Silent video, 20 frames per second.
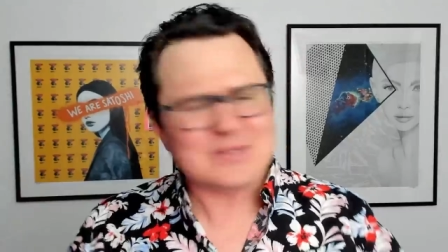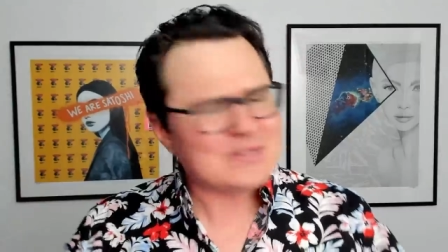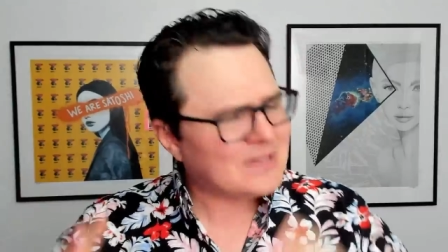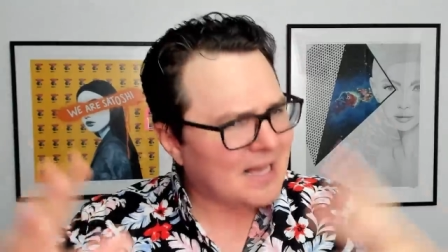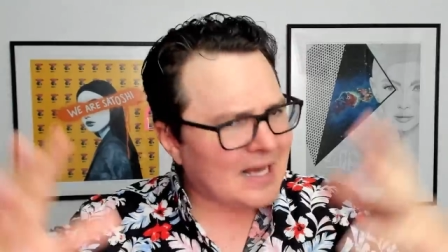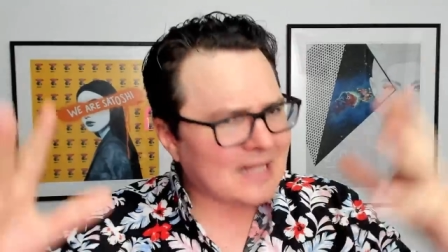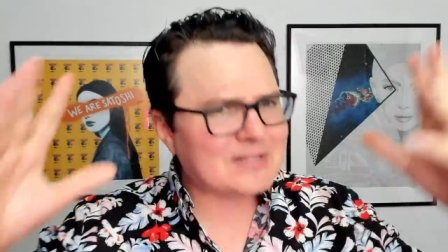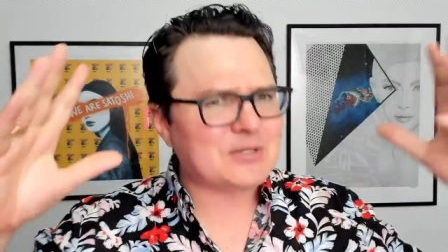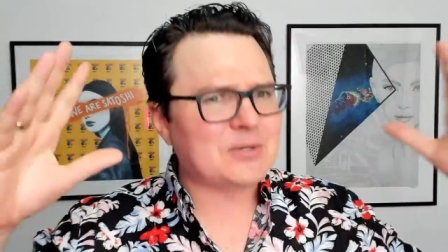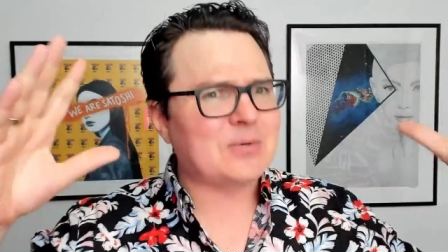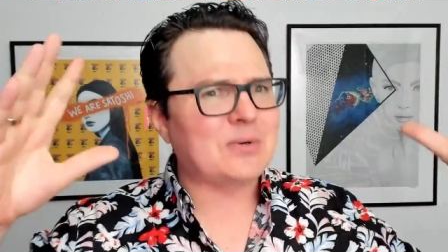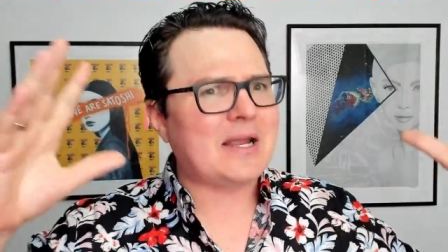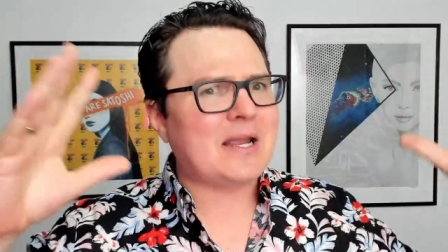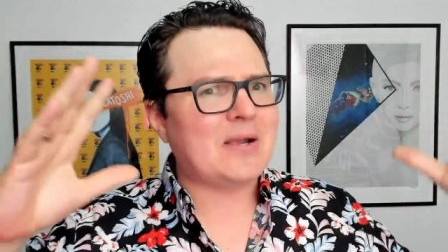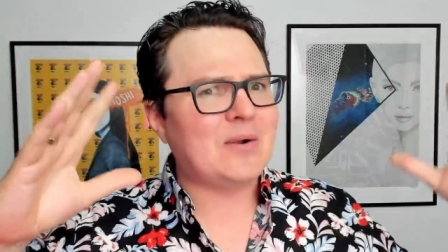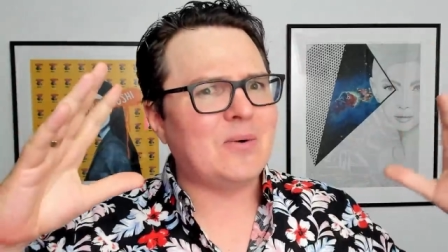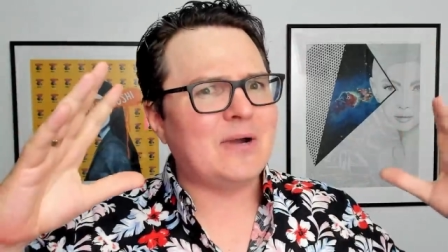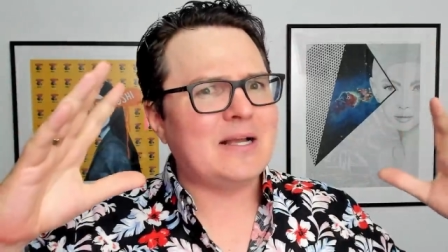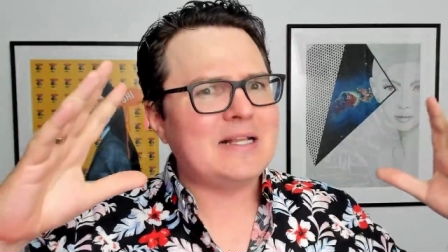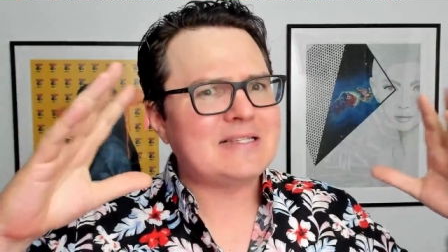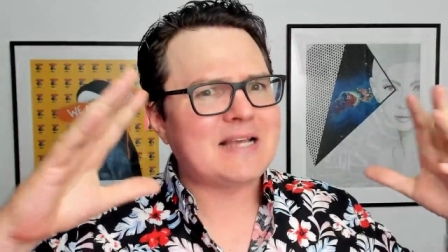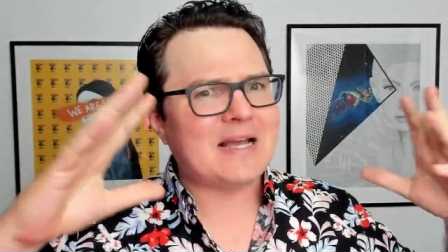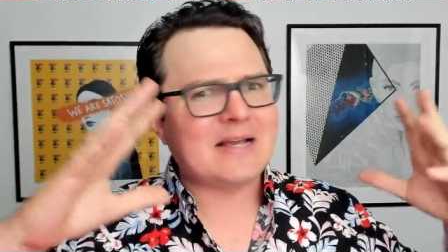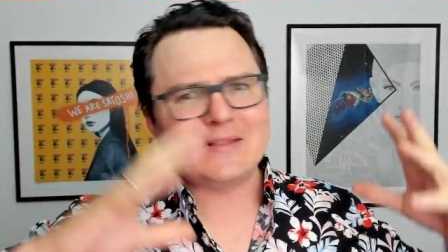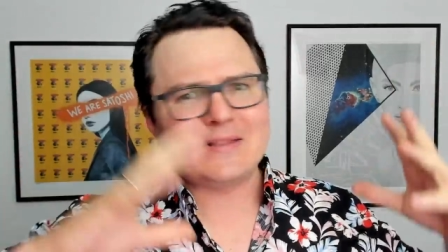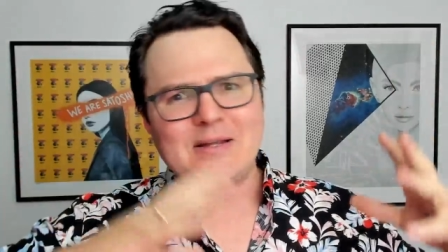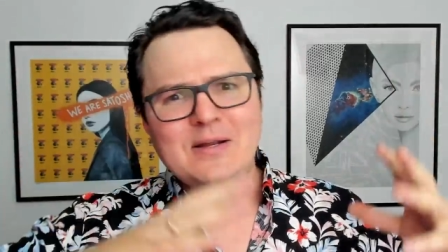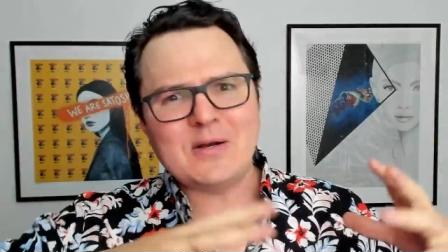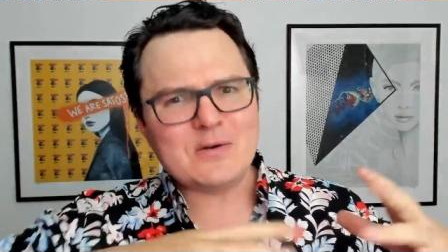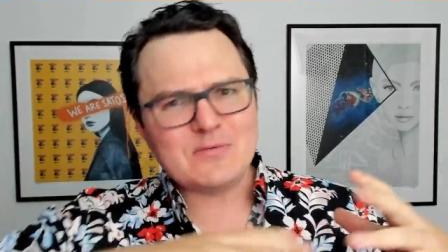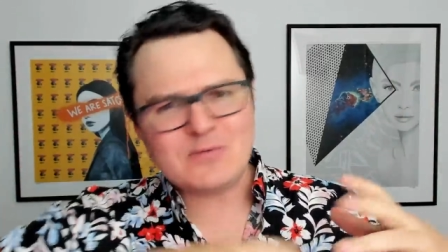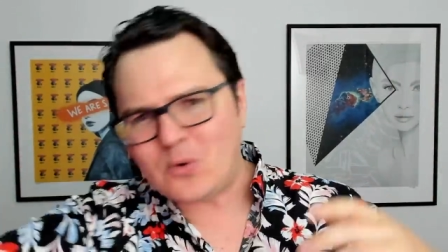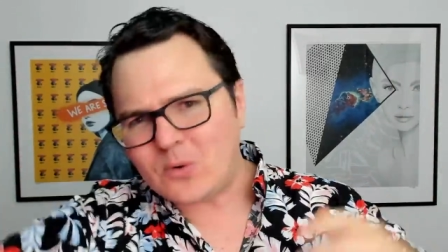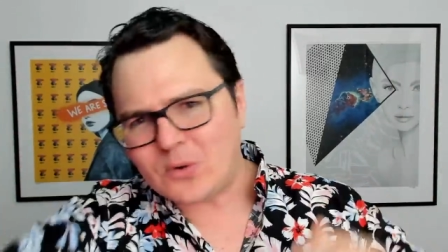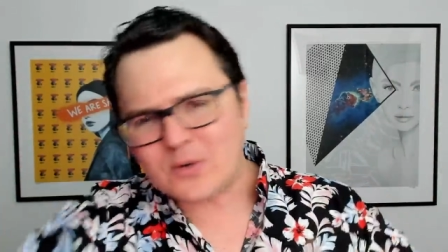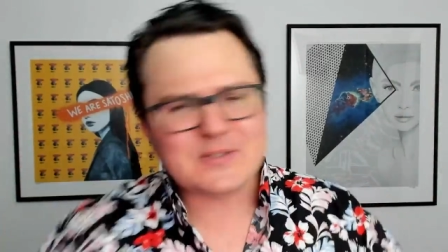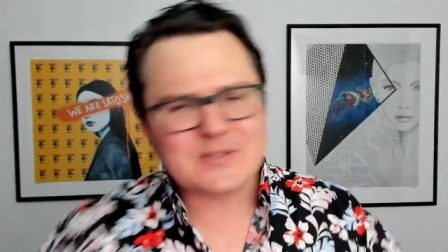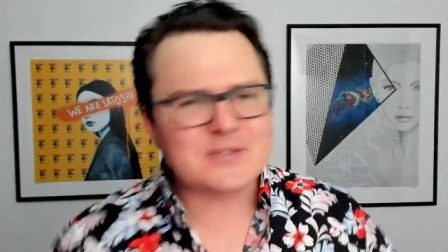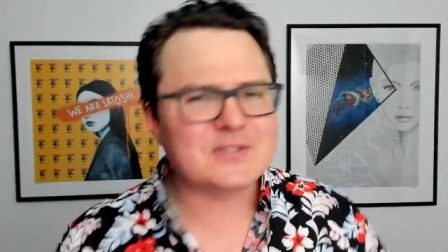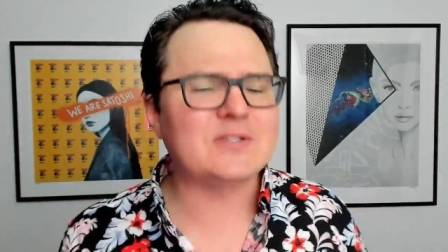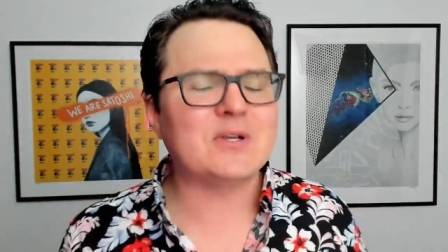There's lots of great coins out there, of course.